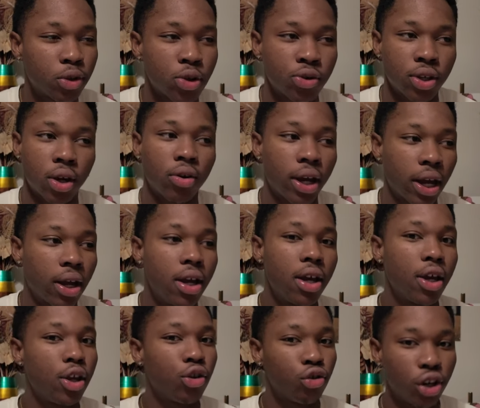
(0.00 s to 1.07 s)
So he was like, okay,
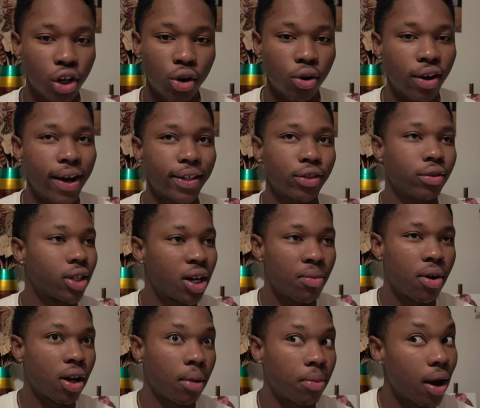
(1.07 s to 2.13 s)
you need to go to Kaiser?
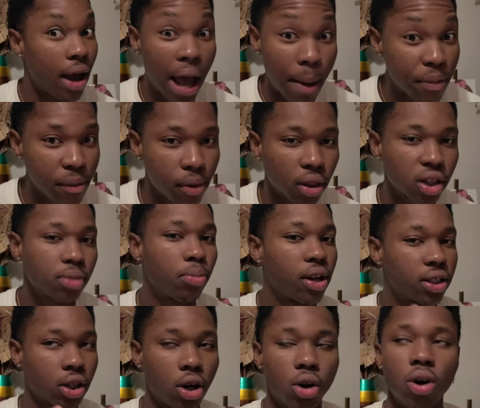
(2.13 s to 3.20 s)
Come on. I'm not happy about this, but
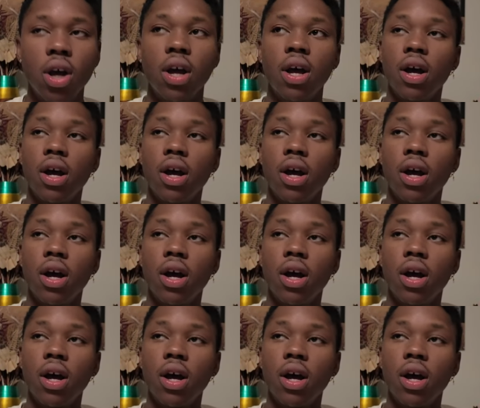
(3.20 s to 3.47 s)
let's go.